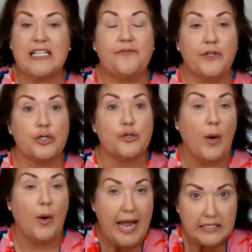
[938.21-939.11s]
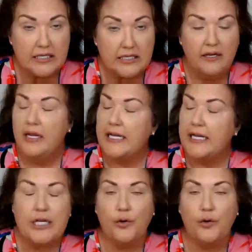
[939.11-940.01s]
feels wet, it's
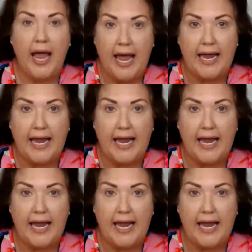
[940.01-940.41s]
okay.